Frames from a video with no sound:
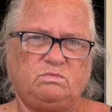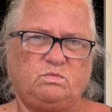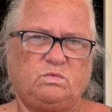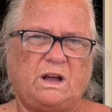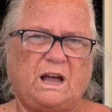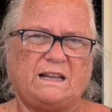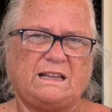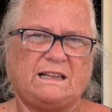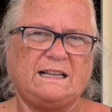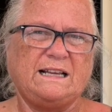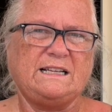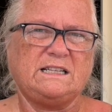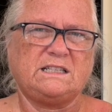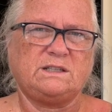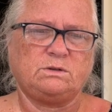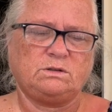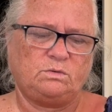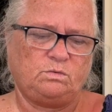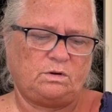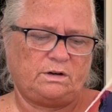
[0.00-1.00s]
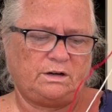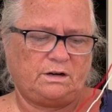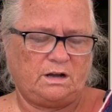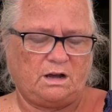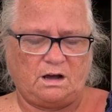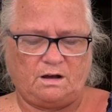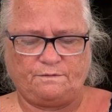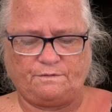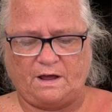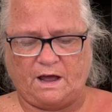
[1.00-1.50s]
At least
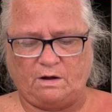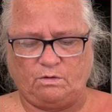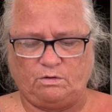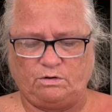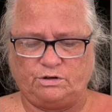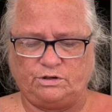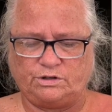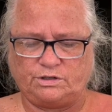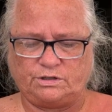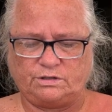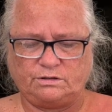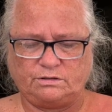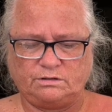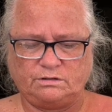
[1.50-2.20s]
1.5 hours.